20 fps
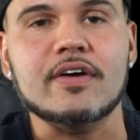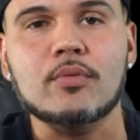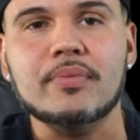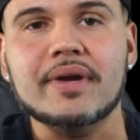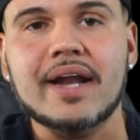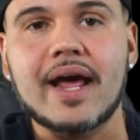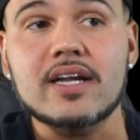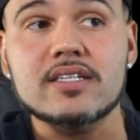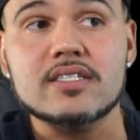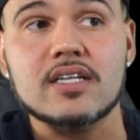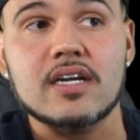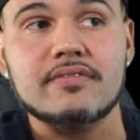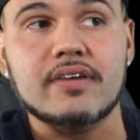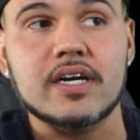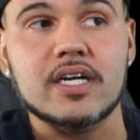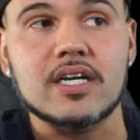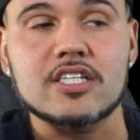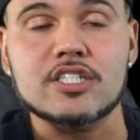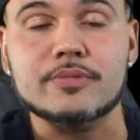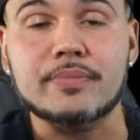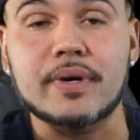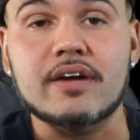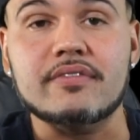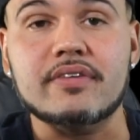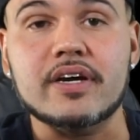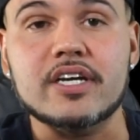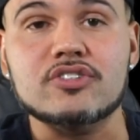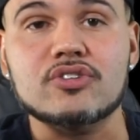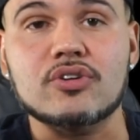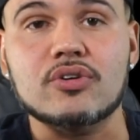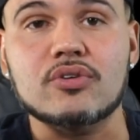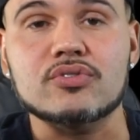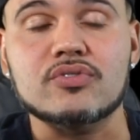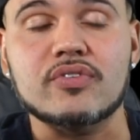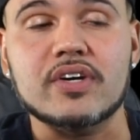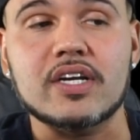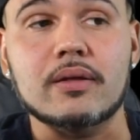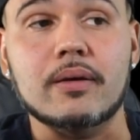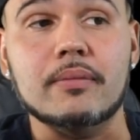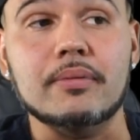I go bananas and I find it on Spotify, it's going to go
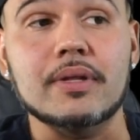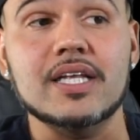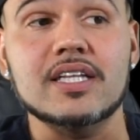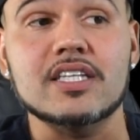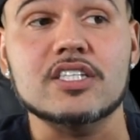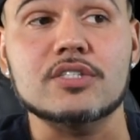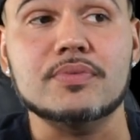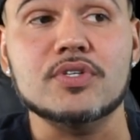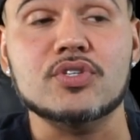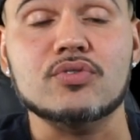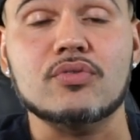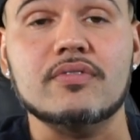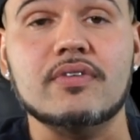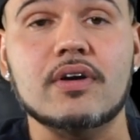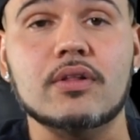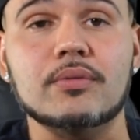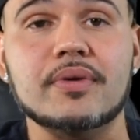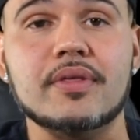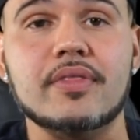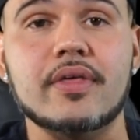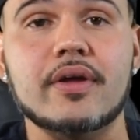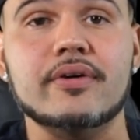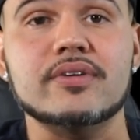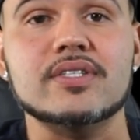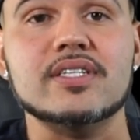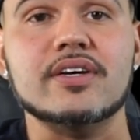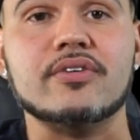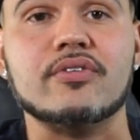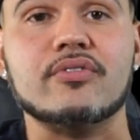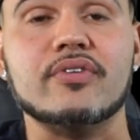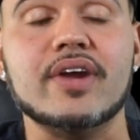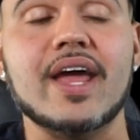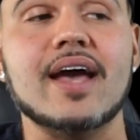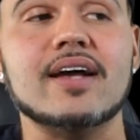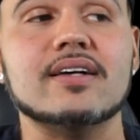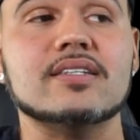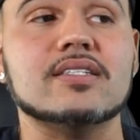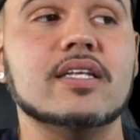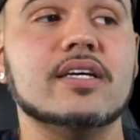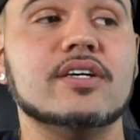directly to my playlist. Be sure to follow me there. Dereck
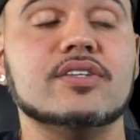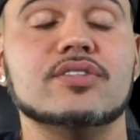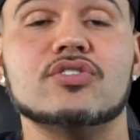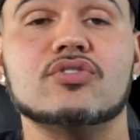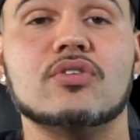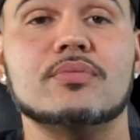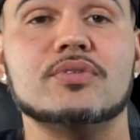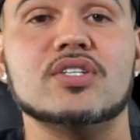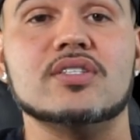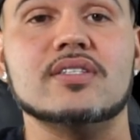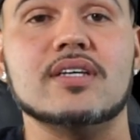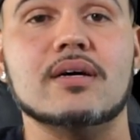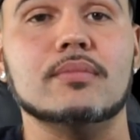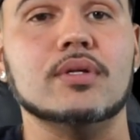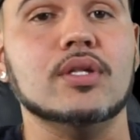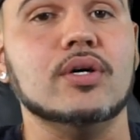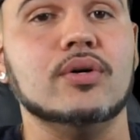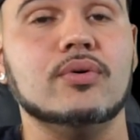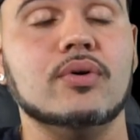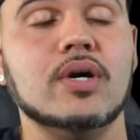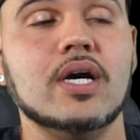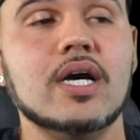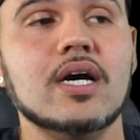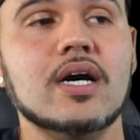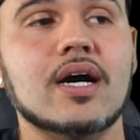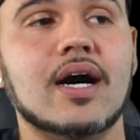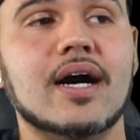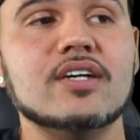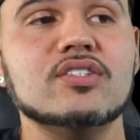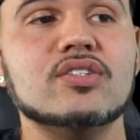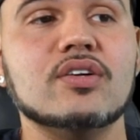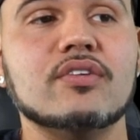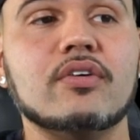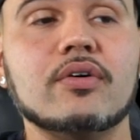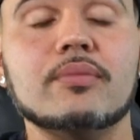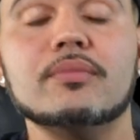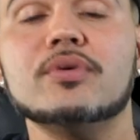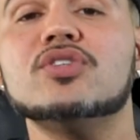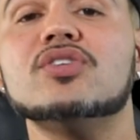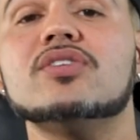Reacts. Link in the description down below. I also have
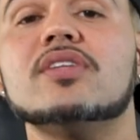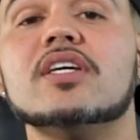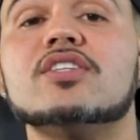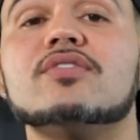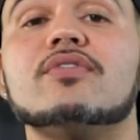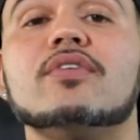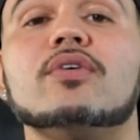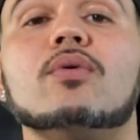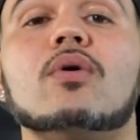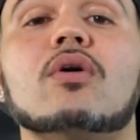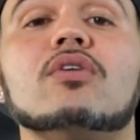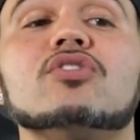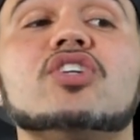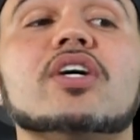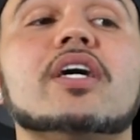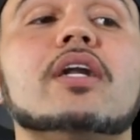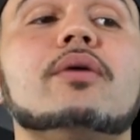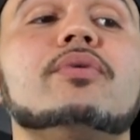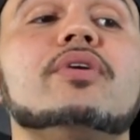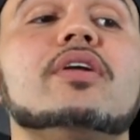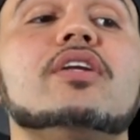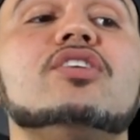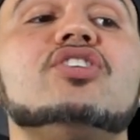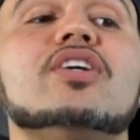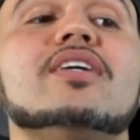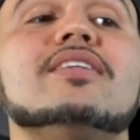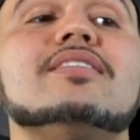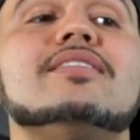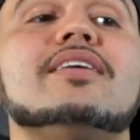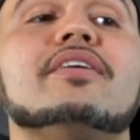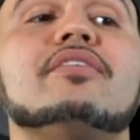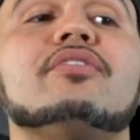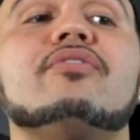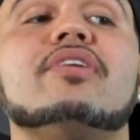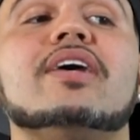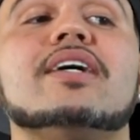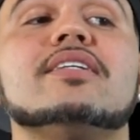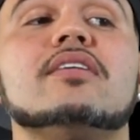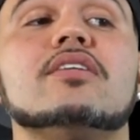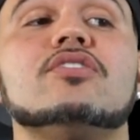good merchandise for you all. Check it out if you get a chance.
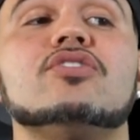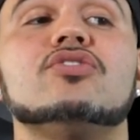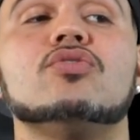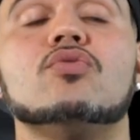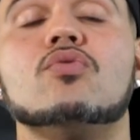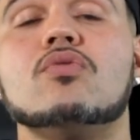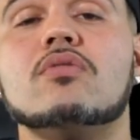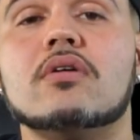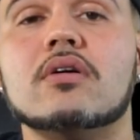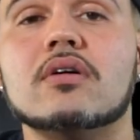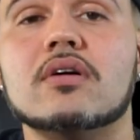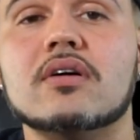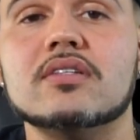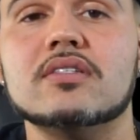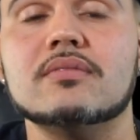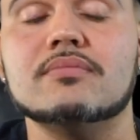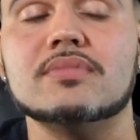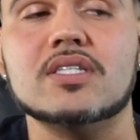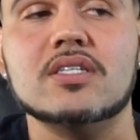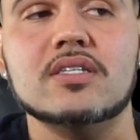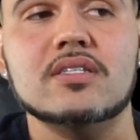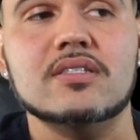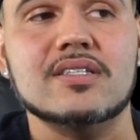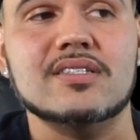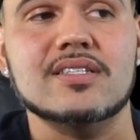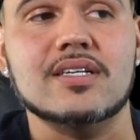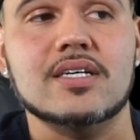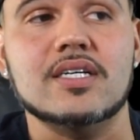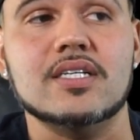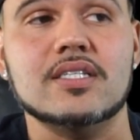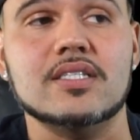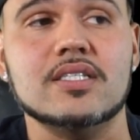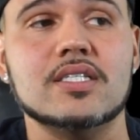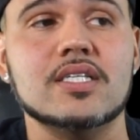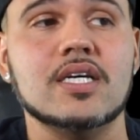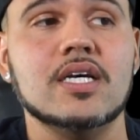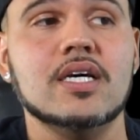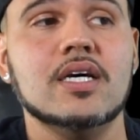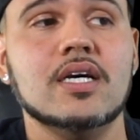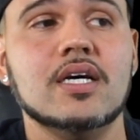DerekReacts.store. Custom tees,
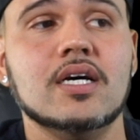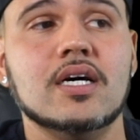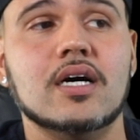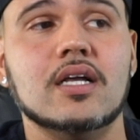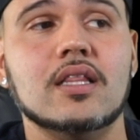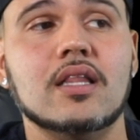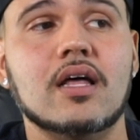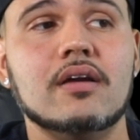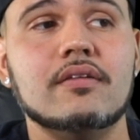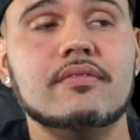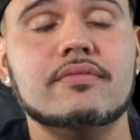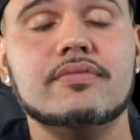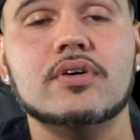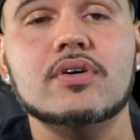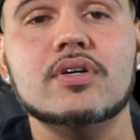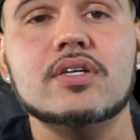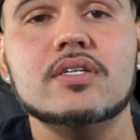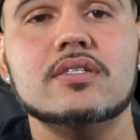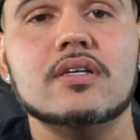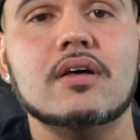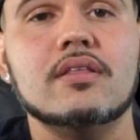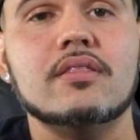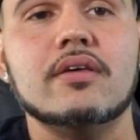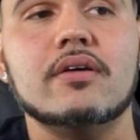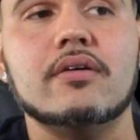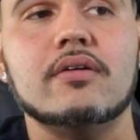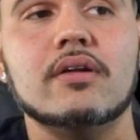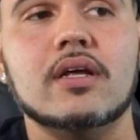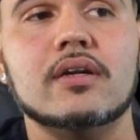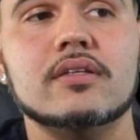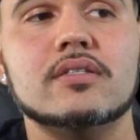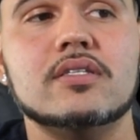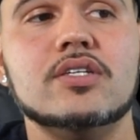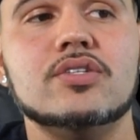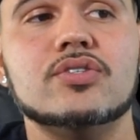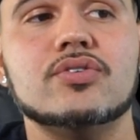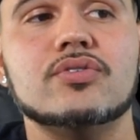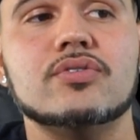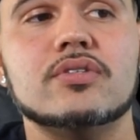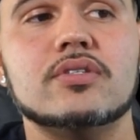designs. A lot of goodies on there. A lot of
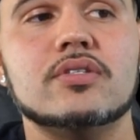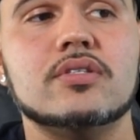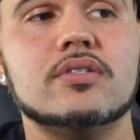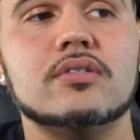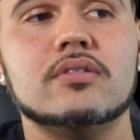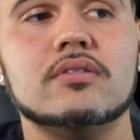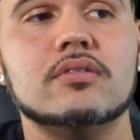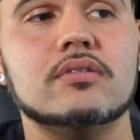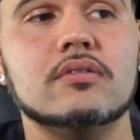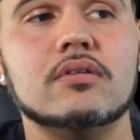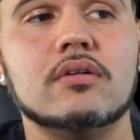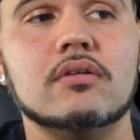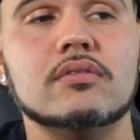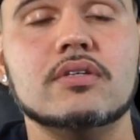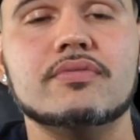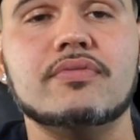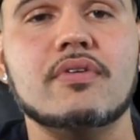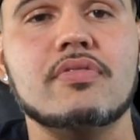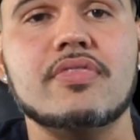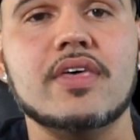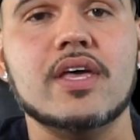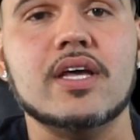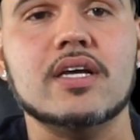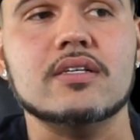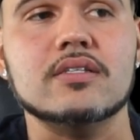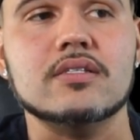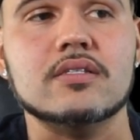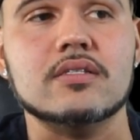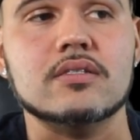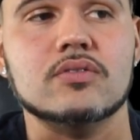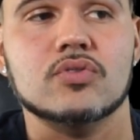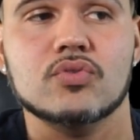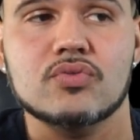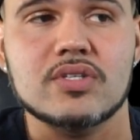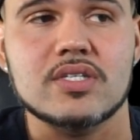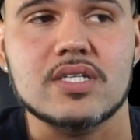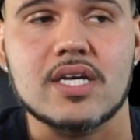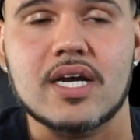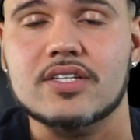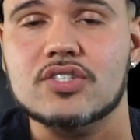t-shirts. You know, different things. New
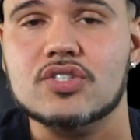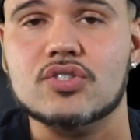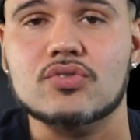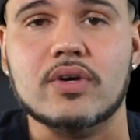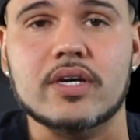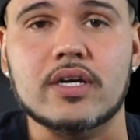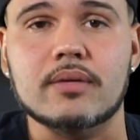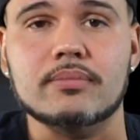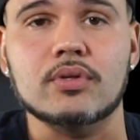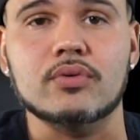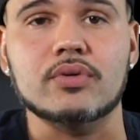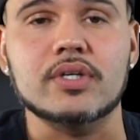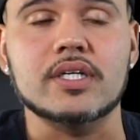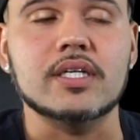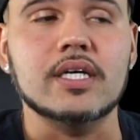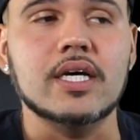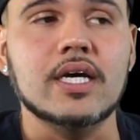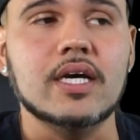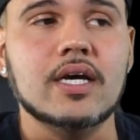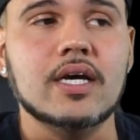designs too I uploaded.